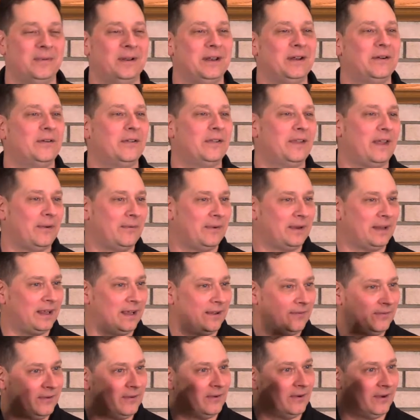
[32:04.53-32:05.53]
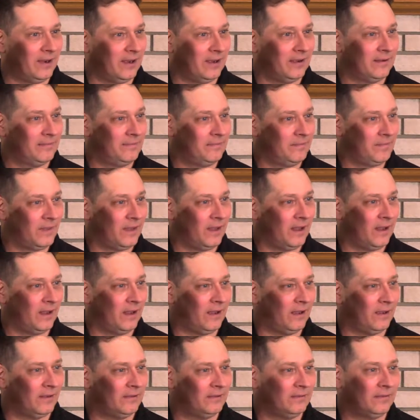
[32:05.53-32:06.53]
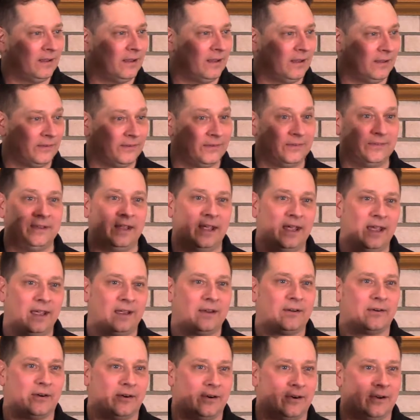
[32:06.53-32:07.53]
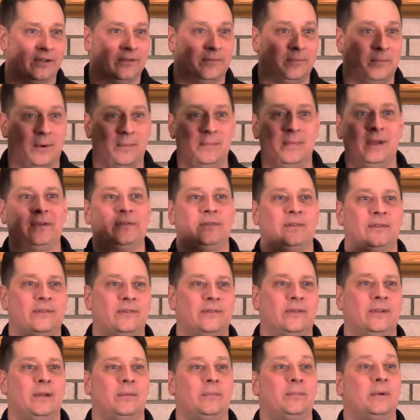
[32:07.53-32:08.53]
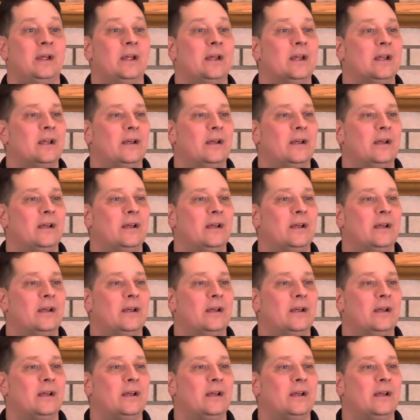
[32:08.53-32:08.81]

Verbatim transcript: And you know, they would give you a, a, a stick or a permission slip,